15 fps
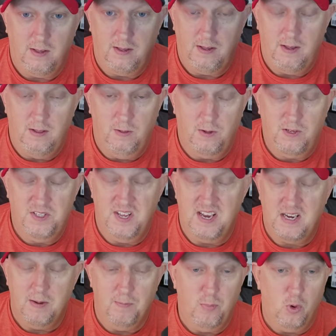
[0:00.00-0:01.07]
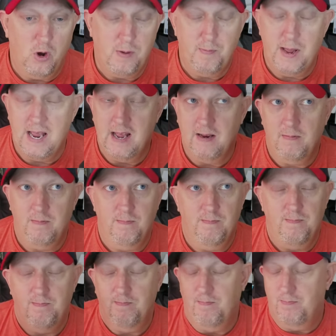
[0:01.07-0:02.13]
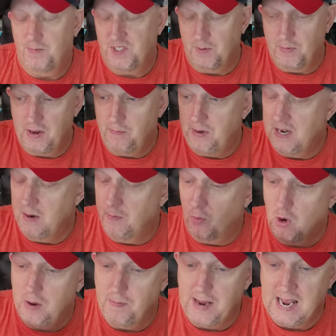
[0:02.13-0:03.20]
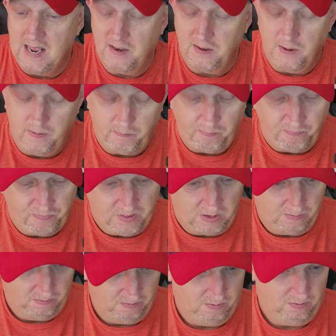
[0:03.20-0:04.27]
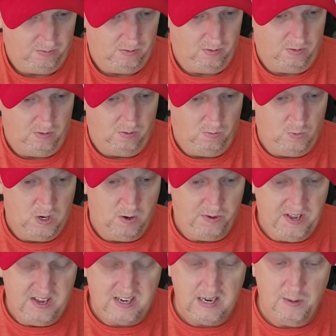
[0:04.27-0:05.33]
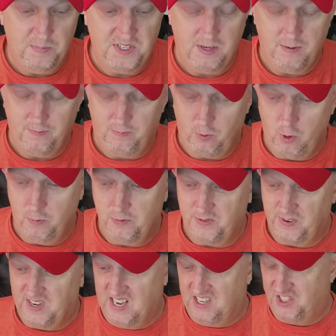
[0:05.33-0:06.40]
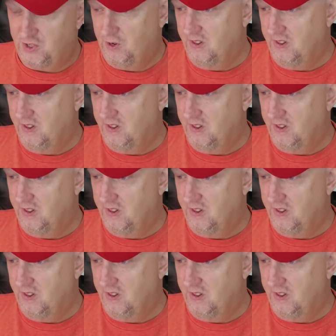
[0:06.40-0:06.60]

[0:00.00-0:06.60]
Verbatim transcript: he looks like a boy band somebody would be in a boy band. Well, he comes and informs Venestra